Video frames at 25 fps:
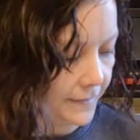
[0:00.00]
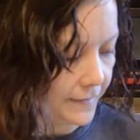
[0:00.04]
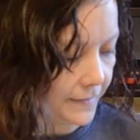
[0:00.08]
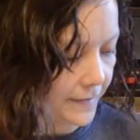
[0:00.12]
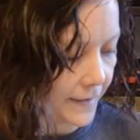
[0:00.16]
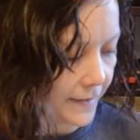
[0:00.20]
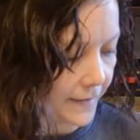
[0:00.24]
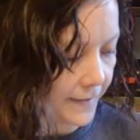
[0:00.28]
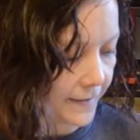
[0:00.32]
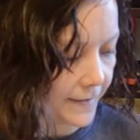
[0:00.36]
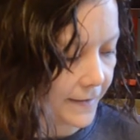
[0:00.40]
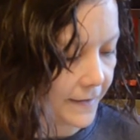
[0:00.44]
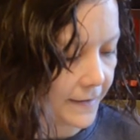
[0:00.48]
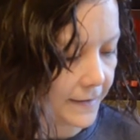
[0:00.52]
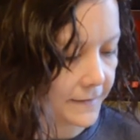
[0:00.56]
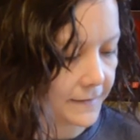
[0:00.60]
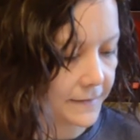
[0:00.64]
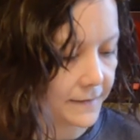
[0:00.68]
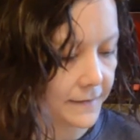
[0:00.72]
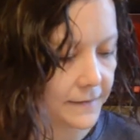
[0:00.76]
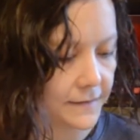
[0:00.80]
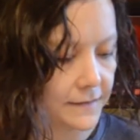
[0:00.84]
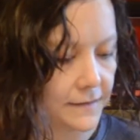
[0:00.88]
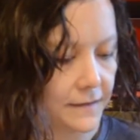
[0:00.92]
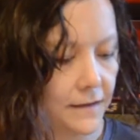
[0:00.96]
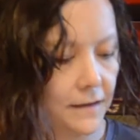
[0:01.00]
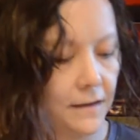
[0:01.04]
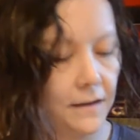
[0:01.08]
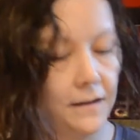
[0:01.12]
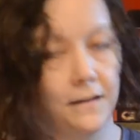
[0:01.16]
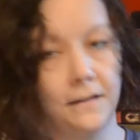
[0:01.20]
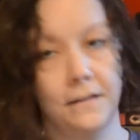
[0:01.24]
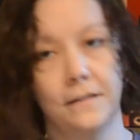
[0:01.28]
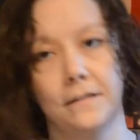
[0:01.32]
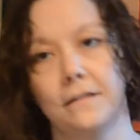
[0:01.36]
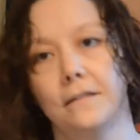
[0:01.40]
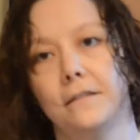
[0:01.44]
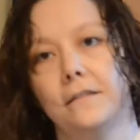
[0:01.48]
that it has a
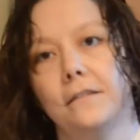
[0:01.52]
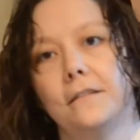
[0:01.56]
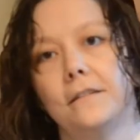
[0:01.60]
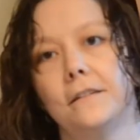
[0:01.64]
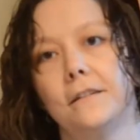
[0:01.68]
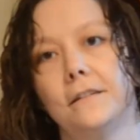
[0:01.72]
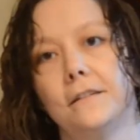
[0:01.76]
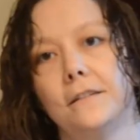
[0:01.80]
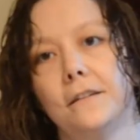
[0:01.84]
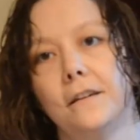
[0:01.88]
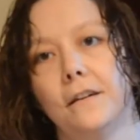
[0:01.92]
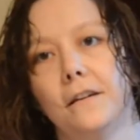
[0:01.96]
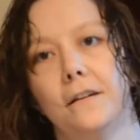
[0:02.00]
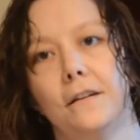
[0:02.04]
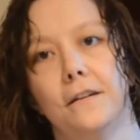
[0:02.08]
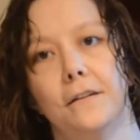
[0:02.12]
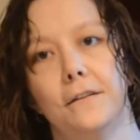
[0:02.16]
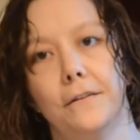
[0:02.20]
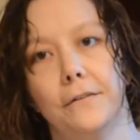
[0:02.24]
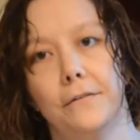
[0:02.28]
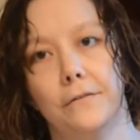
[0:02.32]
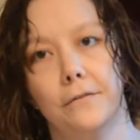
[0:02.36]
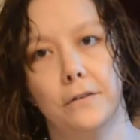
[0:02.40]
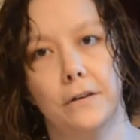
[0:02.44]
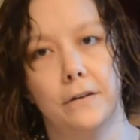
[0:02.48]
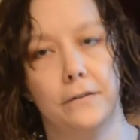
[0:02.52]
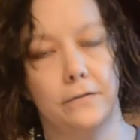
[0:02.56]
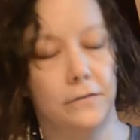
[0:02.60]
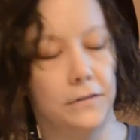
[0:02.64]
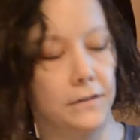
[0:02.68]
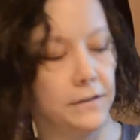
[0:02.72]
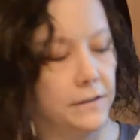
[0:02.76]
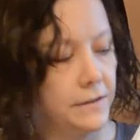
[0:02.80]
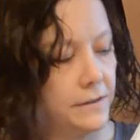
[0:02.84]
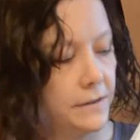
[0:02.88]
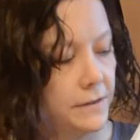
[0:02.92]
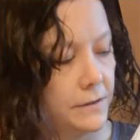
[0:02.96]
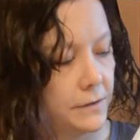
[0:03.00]
ton of
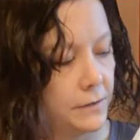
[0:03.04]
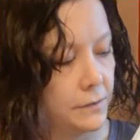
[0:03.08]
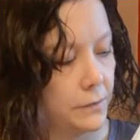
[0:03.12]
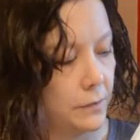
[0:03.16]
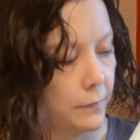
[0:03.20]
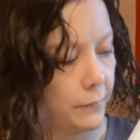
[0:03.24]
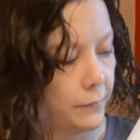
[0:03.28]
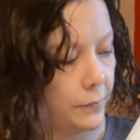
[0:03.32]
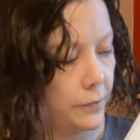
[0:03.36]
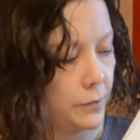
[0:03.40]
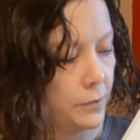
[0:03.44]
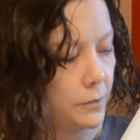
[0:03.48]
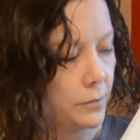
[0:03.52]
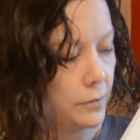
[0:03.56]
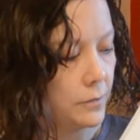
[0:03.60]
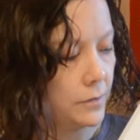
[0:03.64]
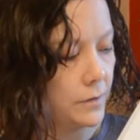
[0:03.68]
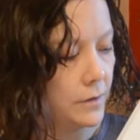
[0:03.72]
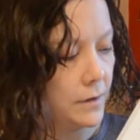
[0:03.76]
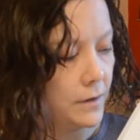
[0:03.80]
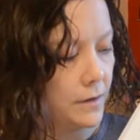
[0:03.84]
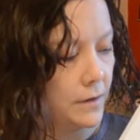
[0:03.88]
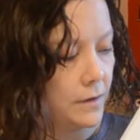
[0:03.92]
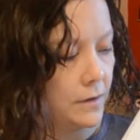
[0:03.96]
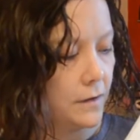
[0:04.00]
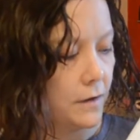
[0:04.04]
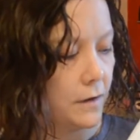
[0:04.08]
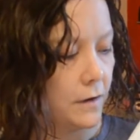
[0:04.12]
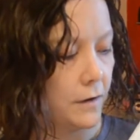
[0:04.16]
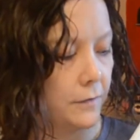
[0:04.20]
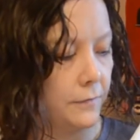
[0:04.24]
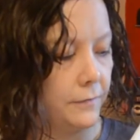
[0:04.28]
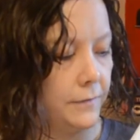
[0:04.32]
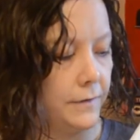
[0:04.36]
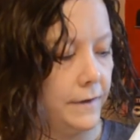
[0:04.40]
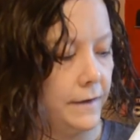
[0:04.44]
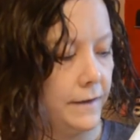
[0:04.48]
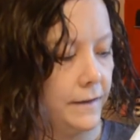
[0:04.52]
references. So if you are
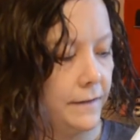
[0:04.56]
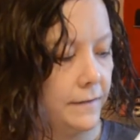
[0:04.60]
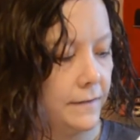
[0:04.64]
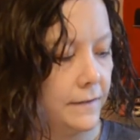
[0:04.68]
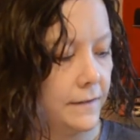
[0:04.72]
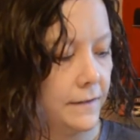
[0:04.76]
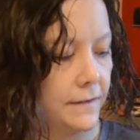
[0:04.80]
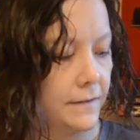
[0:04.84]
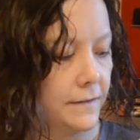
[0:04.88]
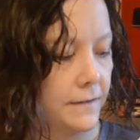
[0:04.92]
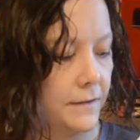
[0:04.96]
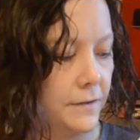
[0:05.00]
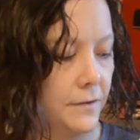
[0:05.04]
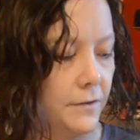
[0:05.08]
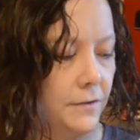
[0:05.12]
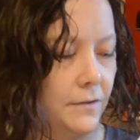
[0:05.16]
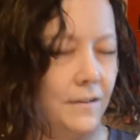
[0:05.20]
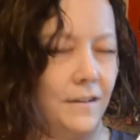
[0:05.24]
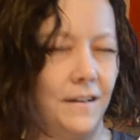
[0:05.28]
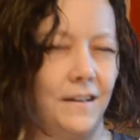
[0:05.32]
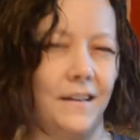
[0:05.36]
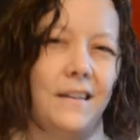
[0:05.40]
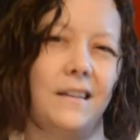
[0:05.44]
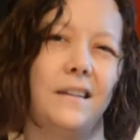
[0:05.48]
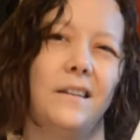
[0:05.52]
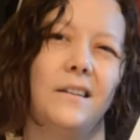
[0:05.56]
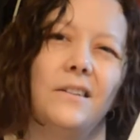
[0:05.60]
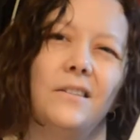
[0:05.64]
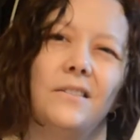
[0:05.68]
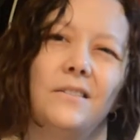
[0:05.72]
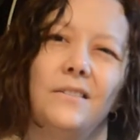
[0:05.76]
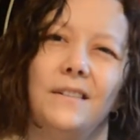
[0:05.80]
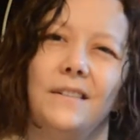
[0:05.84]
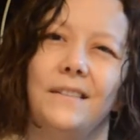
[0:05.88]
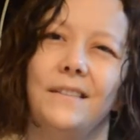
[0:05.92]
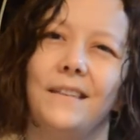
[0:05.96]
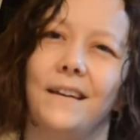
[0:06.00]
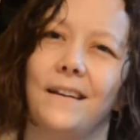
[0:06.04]
reading this and you're like,
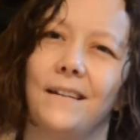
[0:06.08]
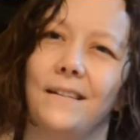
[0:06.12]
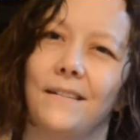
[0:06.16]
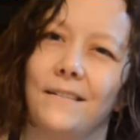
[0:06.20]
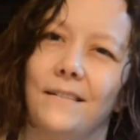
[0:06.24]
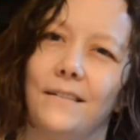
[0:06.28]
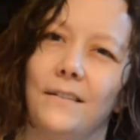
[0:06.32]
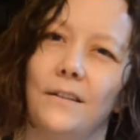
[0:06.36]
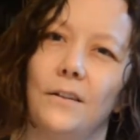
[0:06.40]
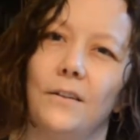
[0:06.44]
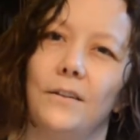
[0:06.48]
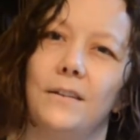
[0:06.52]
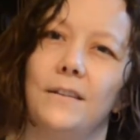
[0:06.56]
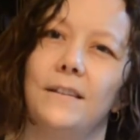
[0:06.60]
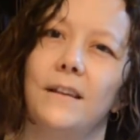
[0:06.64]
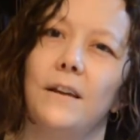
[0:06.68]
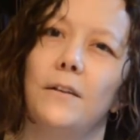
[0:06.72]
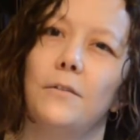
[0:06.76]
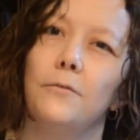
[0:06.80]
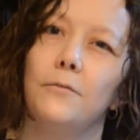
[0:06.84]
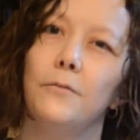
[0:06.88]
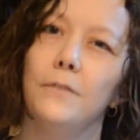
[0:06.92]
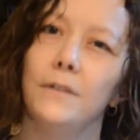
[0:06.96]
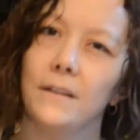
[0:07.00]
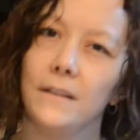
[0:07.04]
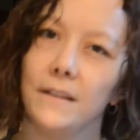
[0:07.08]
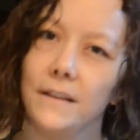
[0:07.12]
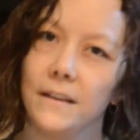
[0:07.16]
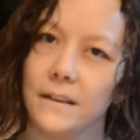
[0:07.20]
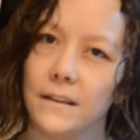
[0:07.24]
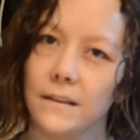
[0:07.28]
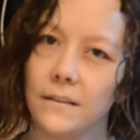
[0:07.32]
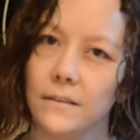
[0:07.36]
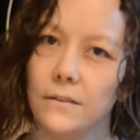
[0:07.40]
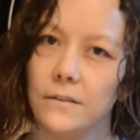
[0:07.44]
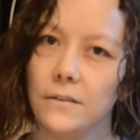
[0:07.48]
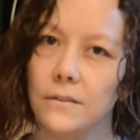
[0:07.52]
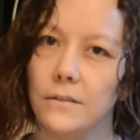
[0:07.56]
did that, is that
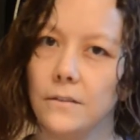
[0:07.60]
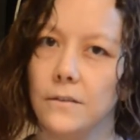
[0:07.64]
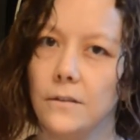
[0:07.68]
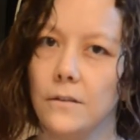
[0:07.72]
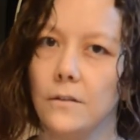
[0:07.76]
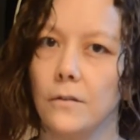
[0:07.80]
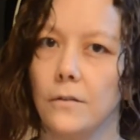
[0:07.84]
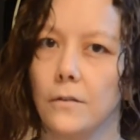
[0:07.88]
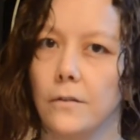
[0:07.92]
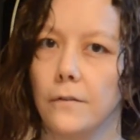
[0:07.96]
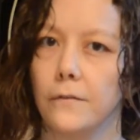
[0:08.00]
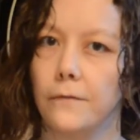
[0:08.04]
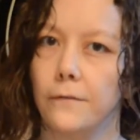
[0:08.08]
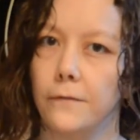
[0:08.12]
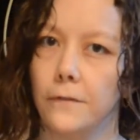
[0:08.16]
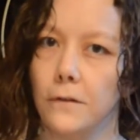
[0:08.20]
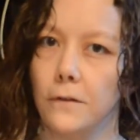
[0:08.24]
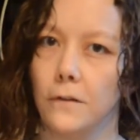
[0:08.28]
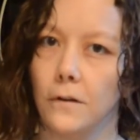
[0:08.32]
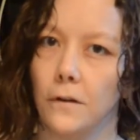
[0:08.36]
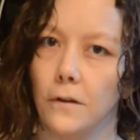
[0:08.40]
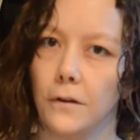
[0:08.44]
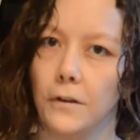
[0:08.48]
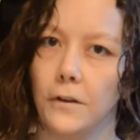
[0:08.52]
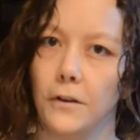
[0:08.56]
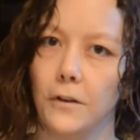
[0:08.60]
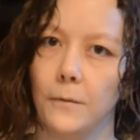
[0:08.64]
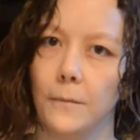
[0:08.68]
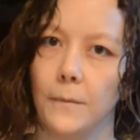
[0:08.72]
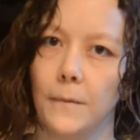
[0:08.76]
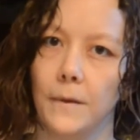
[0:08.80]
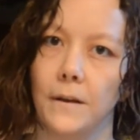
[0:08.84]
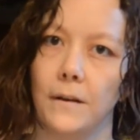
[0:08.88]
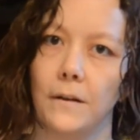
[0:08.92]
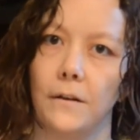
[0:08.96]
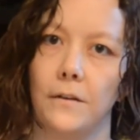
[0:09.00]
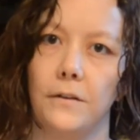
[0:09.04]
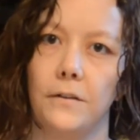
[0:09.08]
really, the full
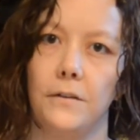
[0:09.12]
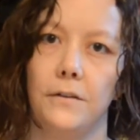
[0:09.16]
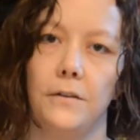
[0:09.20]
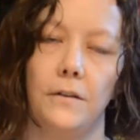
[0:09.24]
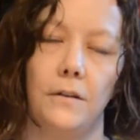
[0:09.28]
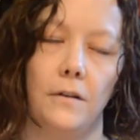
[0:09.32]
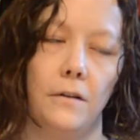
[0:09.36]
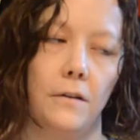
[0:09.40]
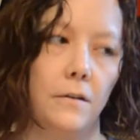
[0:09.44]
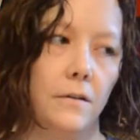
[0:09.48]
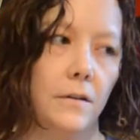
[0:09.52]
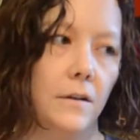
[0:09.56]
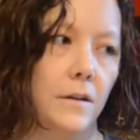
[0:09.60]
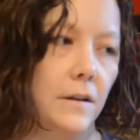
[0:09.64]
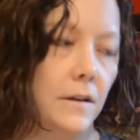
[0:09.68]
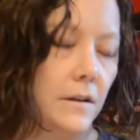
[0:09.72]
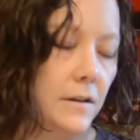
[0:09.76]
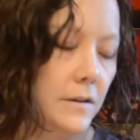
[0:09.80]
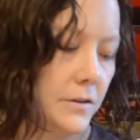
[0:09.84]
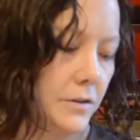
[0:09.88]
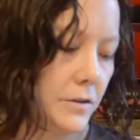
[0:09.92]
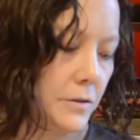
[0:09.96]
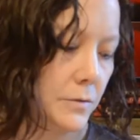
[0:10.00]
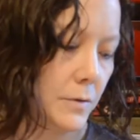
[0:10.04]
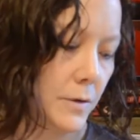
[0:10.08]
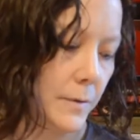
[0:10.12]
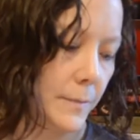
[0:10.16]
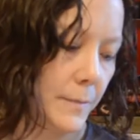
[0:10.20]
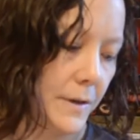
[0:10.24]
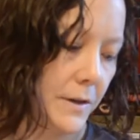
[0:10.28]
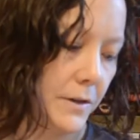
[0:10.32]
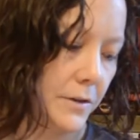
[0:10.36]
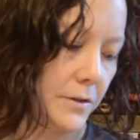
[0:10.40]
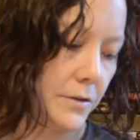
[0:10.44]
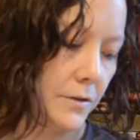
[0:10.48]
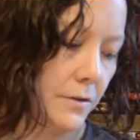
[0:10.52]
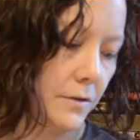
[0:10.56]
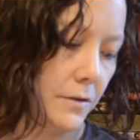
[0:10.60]
argument? Or, just want to make
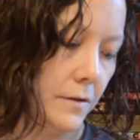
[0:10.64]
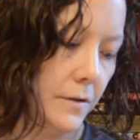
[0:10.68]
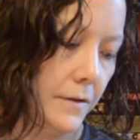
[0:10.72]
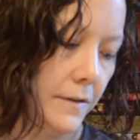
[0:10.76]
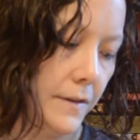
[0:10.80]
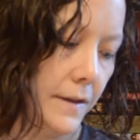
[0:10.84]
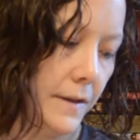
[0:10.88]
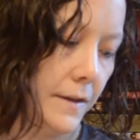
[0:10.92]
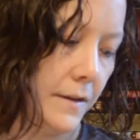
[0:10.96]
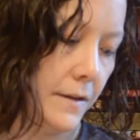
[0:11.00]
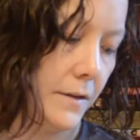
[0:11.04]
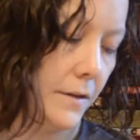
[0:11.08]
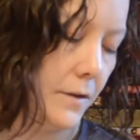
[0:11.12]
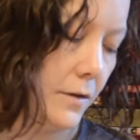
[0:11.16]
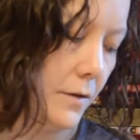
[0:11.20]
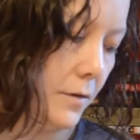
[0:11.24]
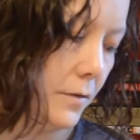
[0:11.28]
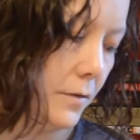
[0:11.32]
sure, are they,